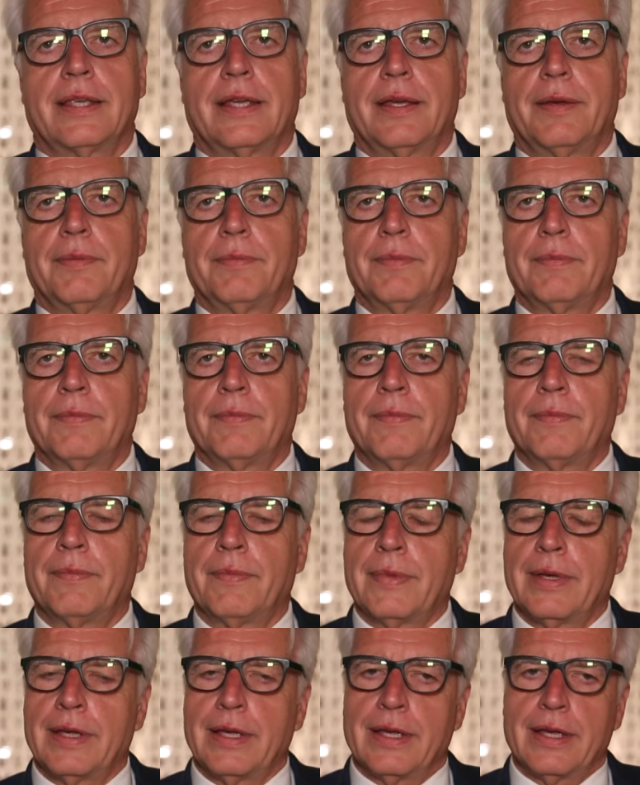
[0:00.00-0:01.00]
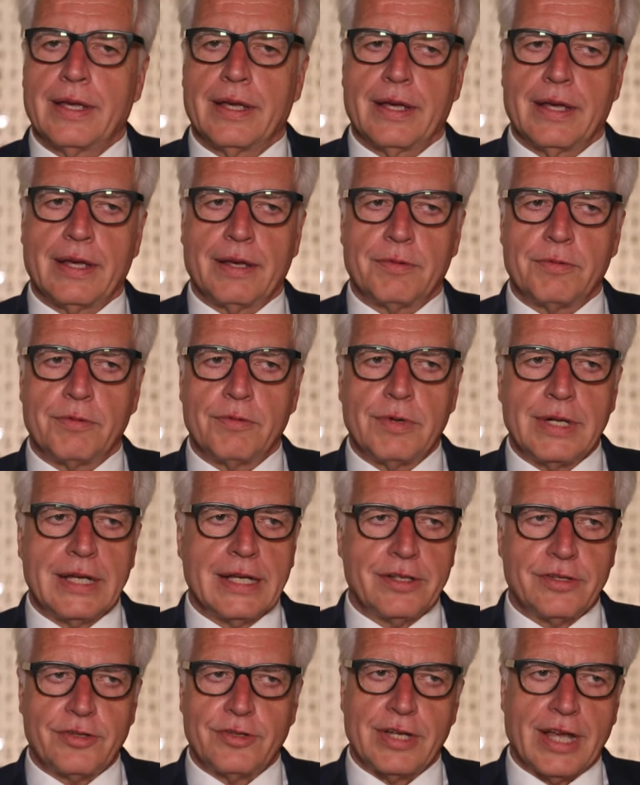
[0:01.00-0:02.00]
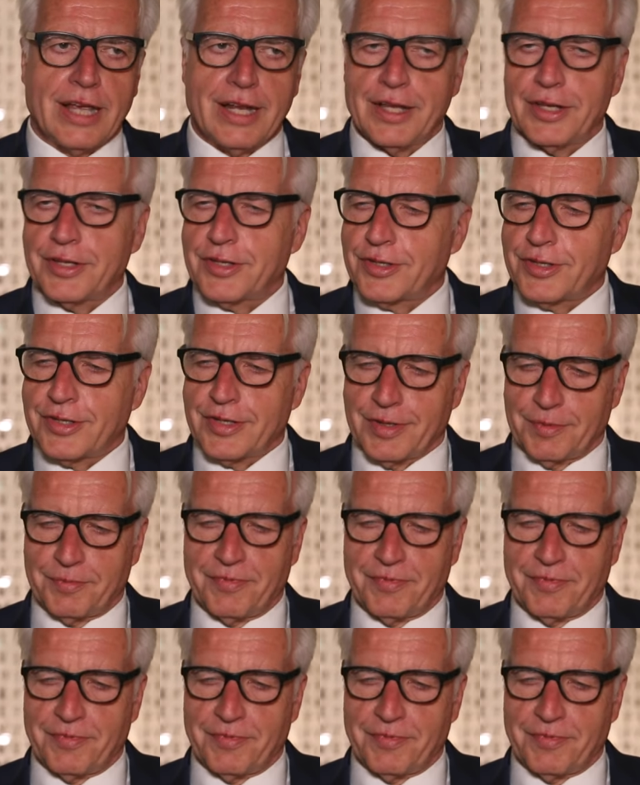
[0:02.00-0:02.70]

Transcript: um, a real challenge,